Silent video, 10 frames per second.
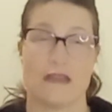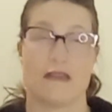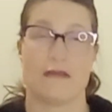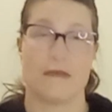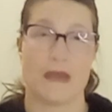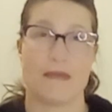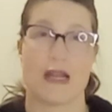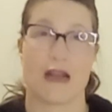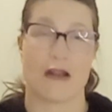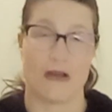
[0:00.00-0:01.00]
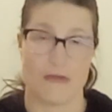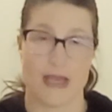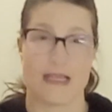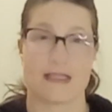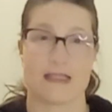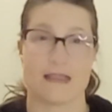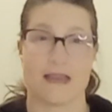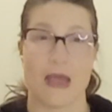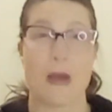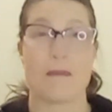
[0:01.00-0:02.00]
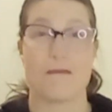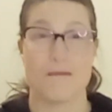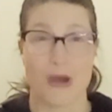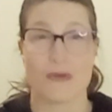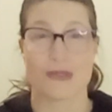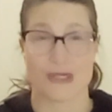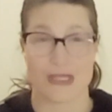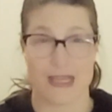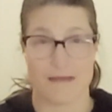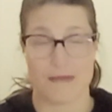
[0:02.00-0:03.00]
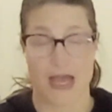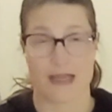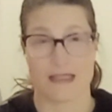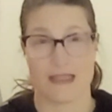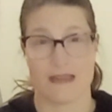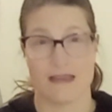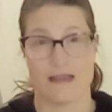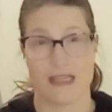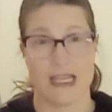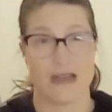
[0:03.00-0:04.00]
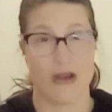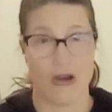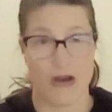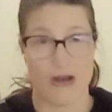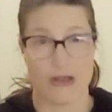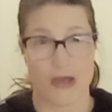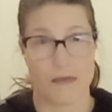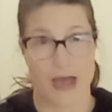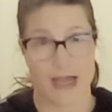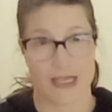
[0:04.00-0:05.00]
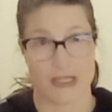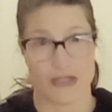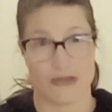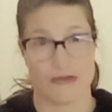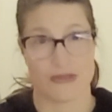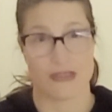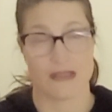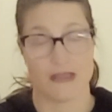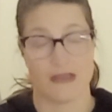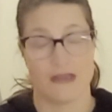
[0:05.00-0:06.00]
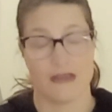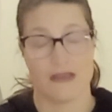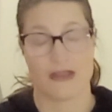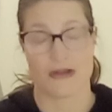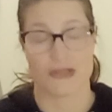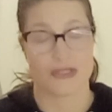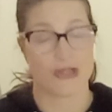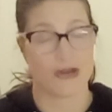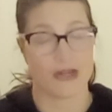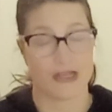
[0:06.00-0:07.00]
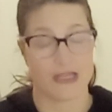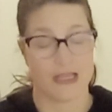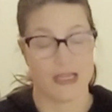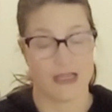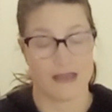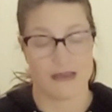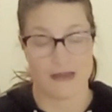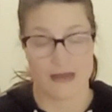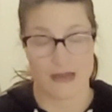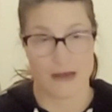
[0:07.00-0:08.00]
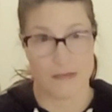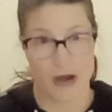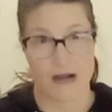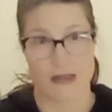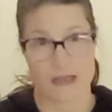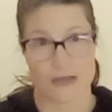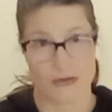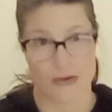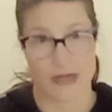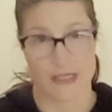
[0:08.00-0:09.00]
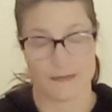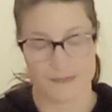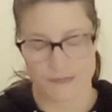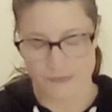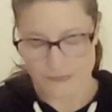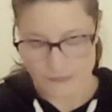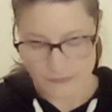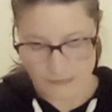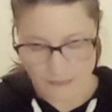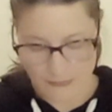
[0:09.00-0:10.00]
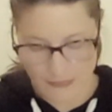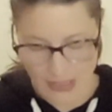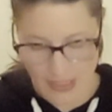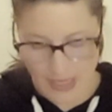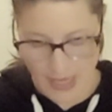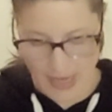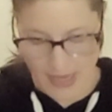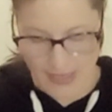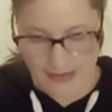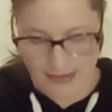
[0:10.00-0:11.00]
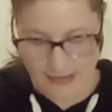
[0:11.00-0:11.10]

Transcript: maybe not always, mostly impacted in all low back issues. They're certainly a part of the story. And